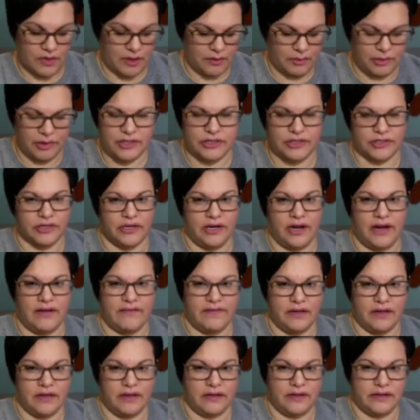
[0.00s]
Pretty sure I have
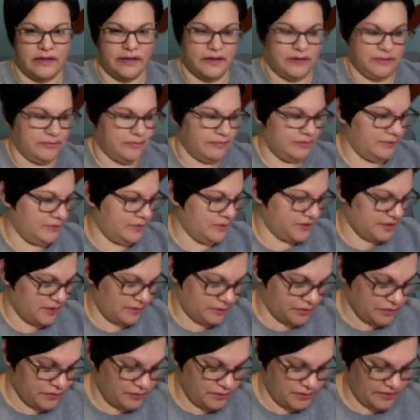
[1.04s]
that on there because I
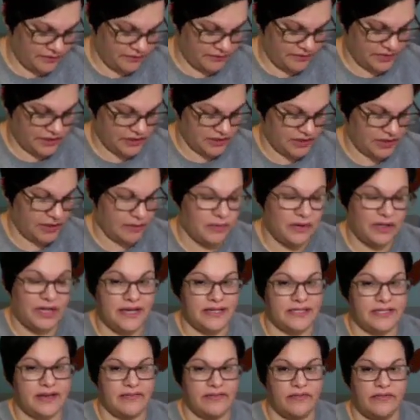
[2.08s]
do want to finish it. I would like
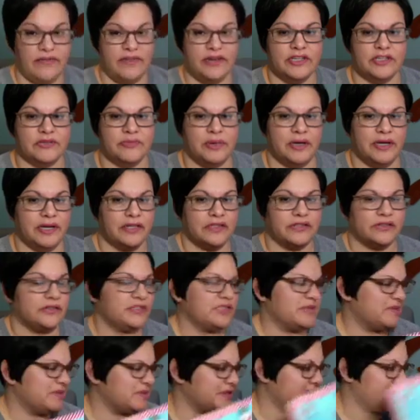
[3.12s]
to have it finished by next
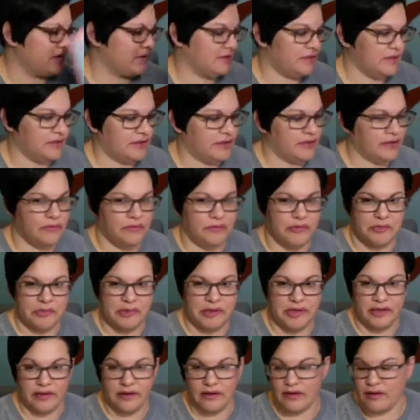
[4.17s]
Christmas. I don't think that will
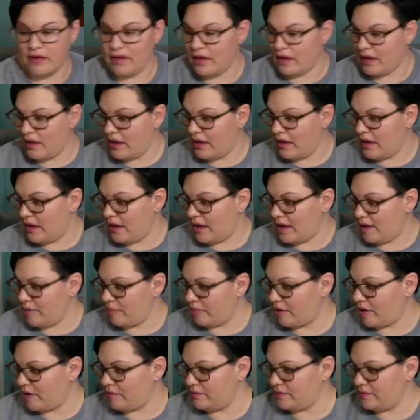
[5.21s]
be a
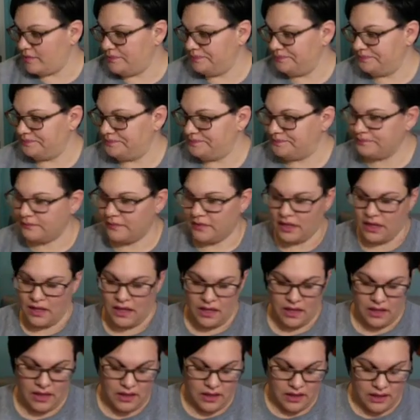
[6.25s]
problem.
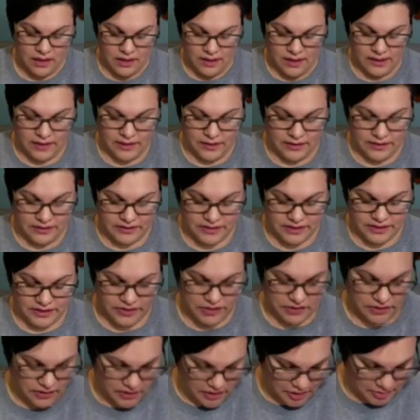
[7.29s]
Another stitch
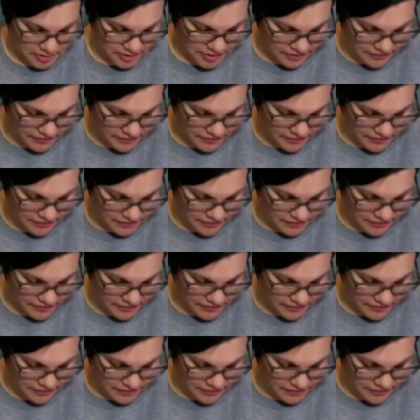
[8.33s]
along by the